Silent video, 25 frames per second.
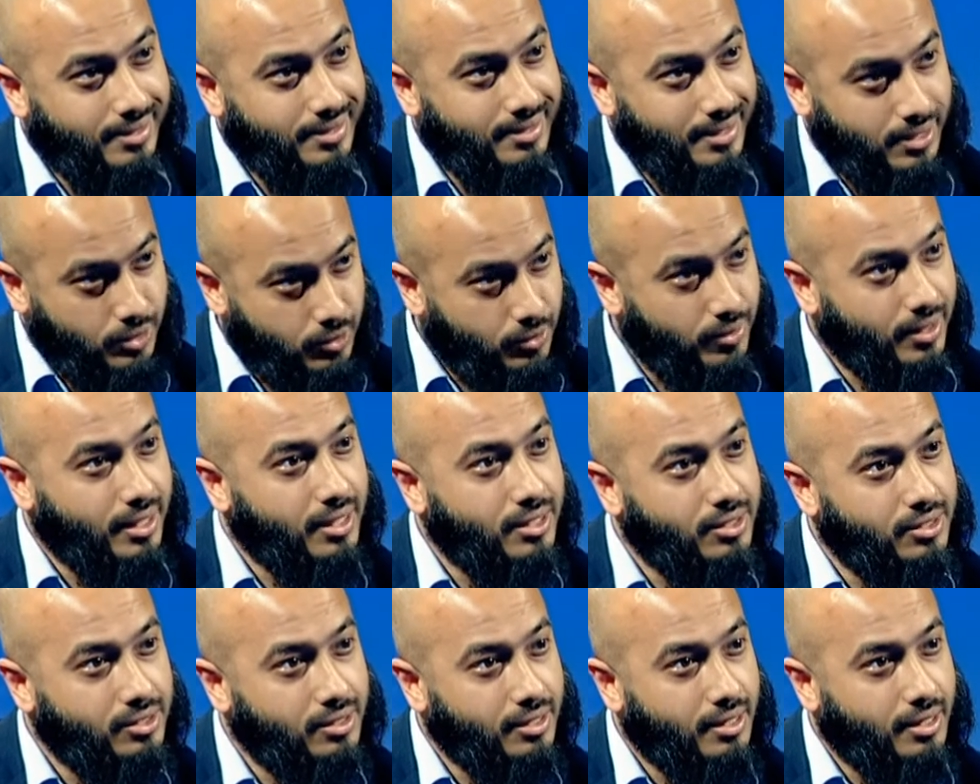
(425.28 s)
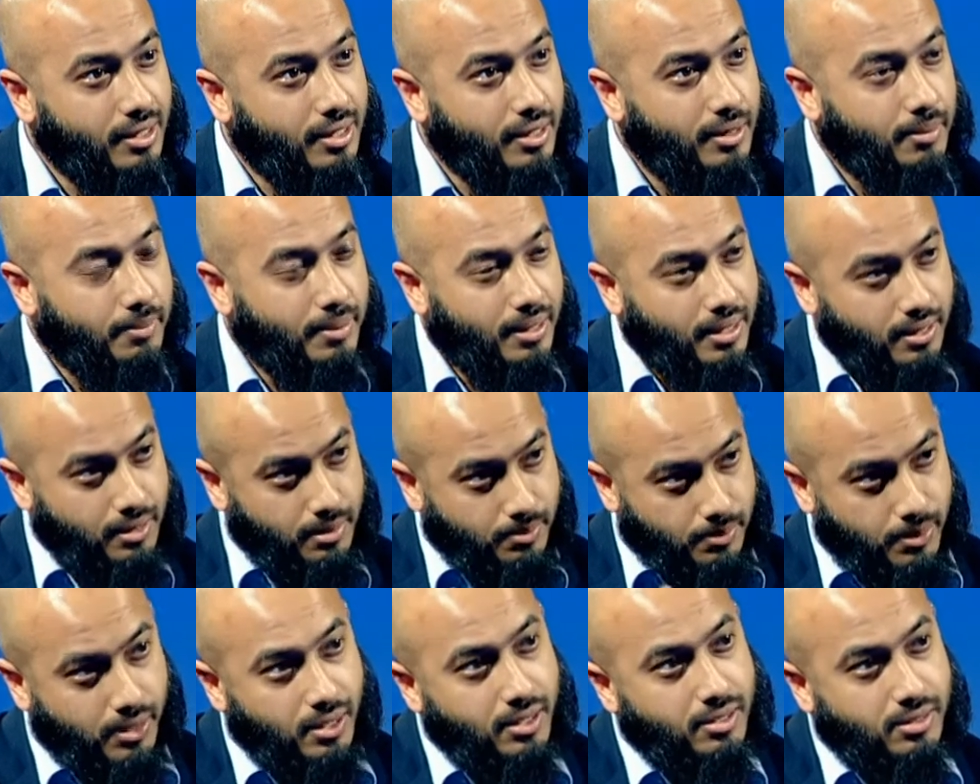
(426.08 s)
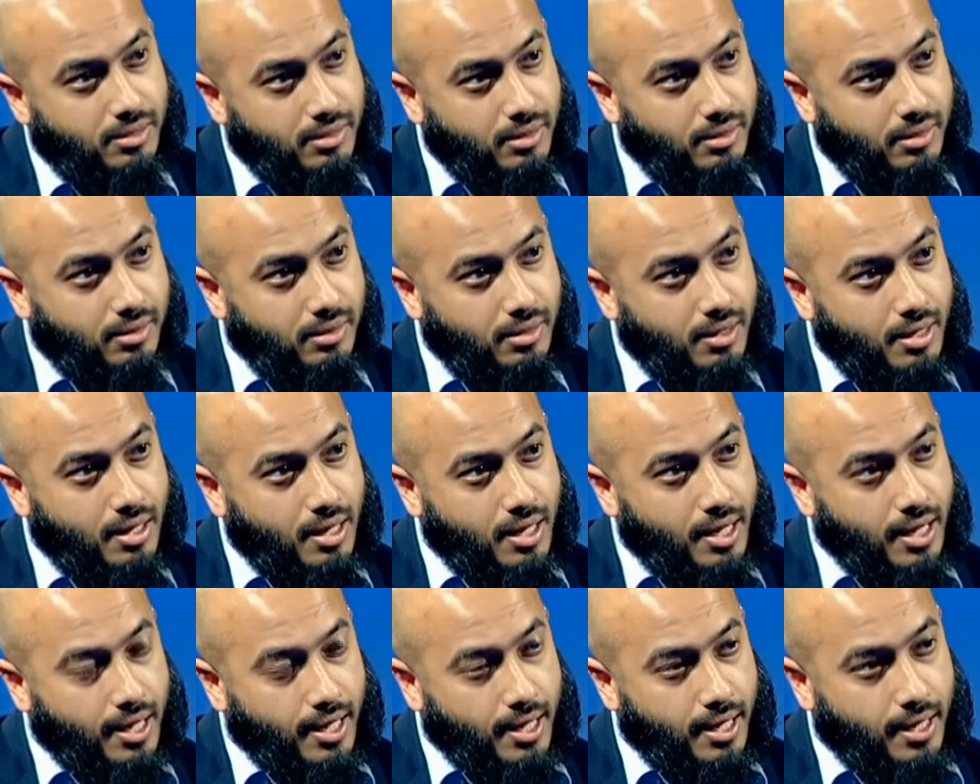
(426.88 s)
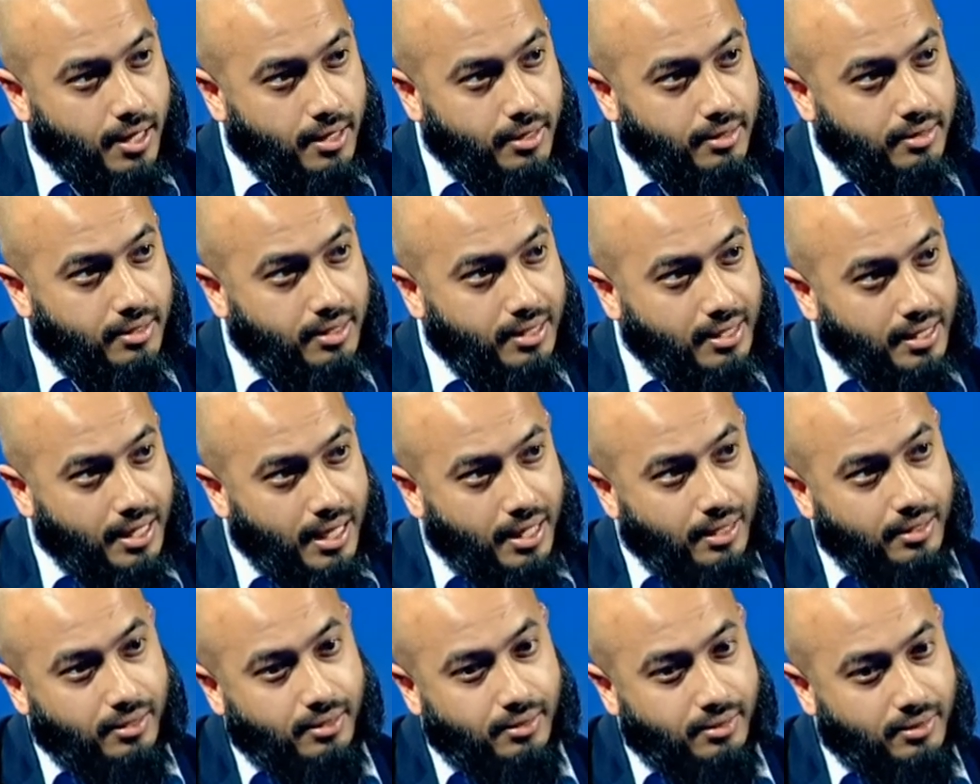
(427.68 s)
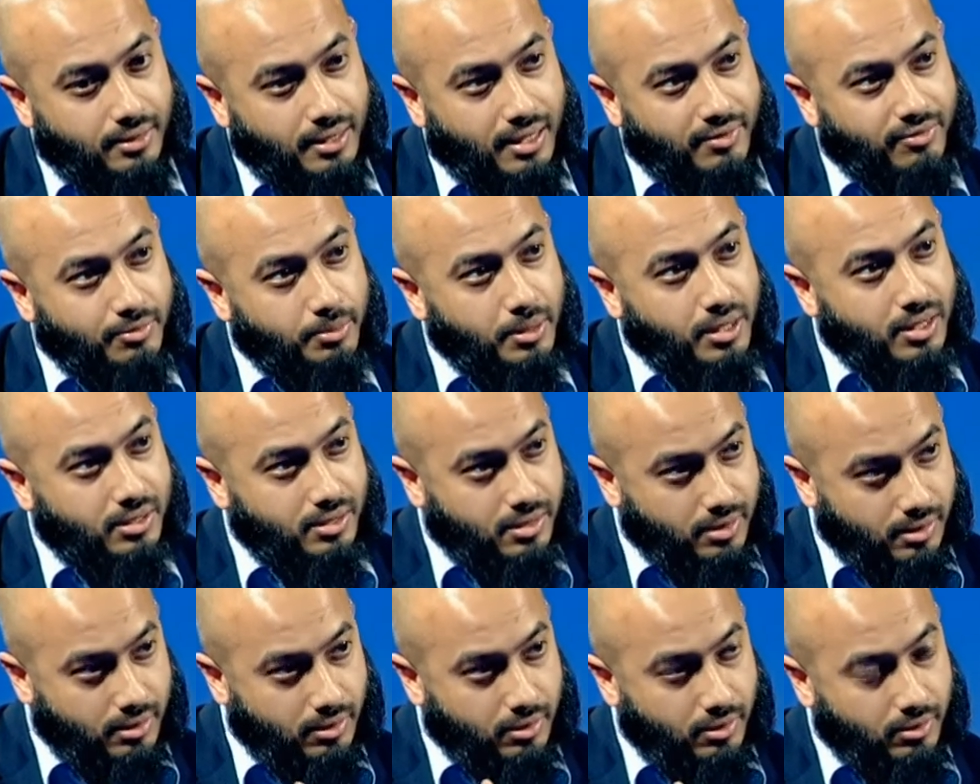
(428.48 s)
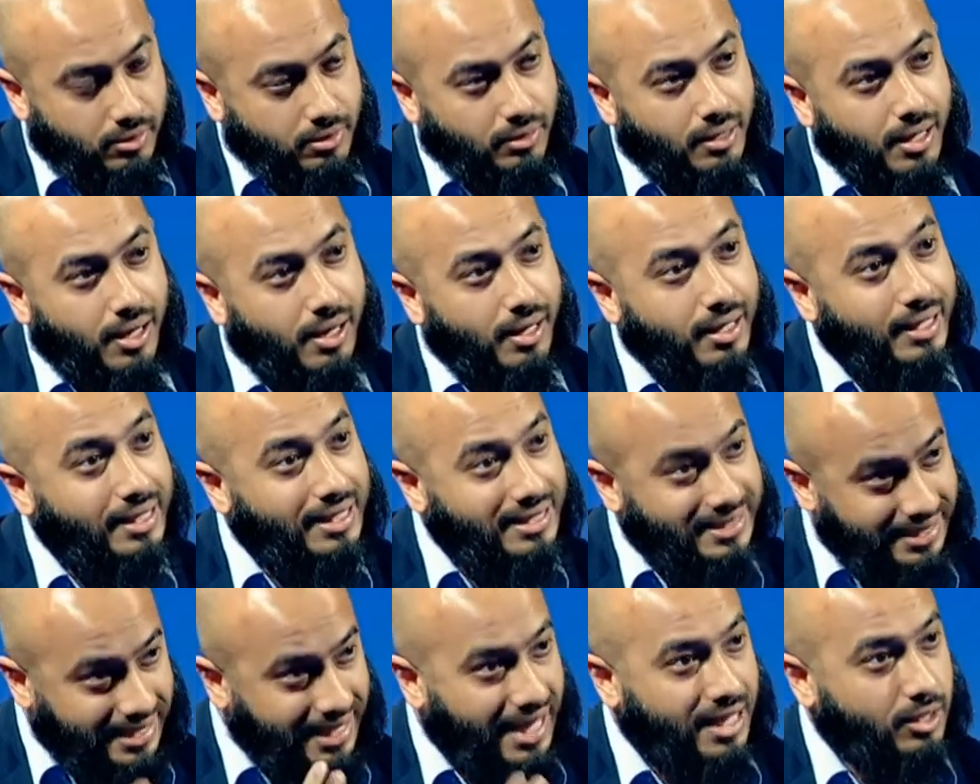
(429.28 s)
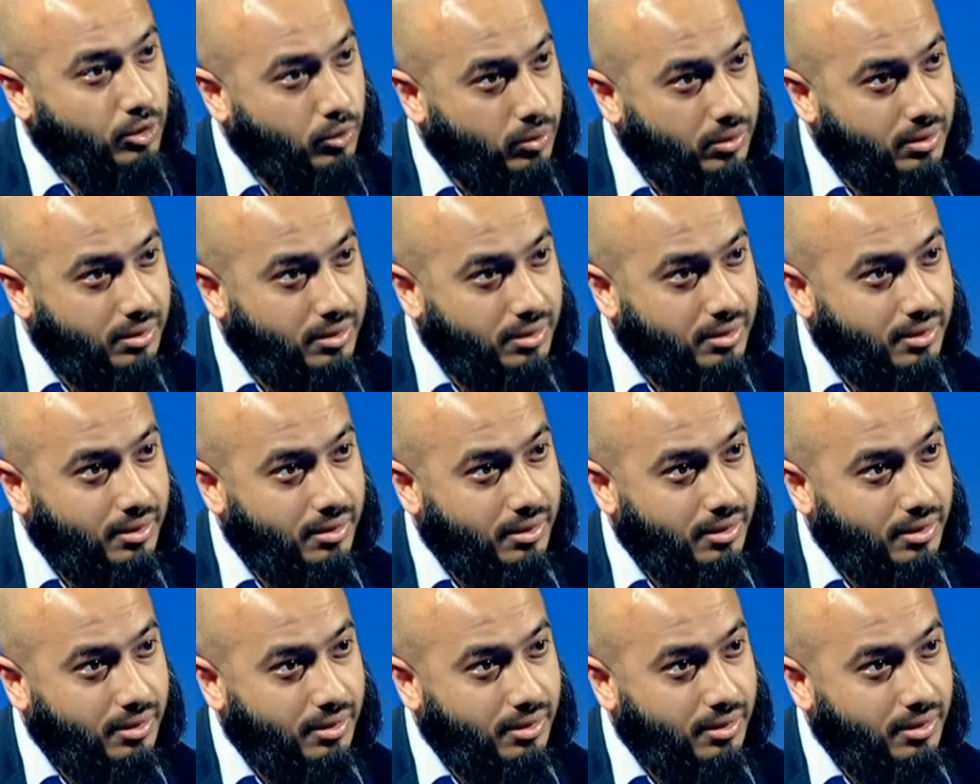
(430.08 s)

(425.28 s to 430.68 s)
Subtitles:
is underage, but the person, the other person, you know, the guy is an adult.